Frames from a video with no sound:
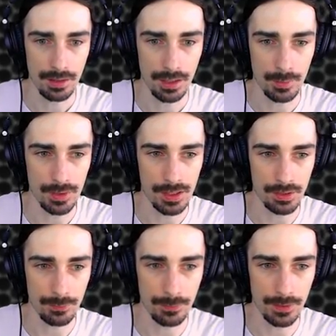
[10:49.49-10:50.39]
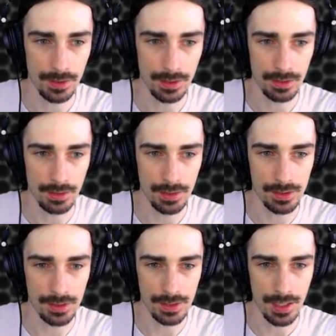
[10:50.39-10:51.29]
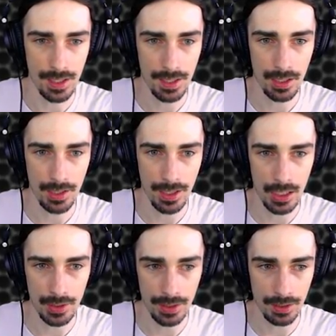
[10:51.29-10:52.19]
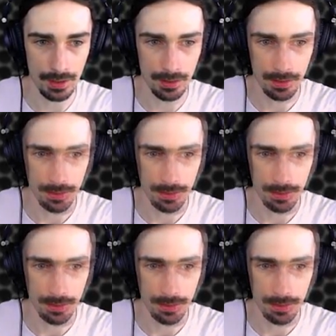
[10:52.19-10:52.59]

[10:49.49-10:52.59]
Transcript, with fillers: And then we just have to fill in this entire area.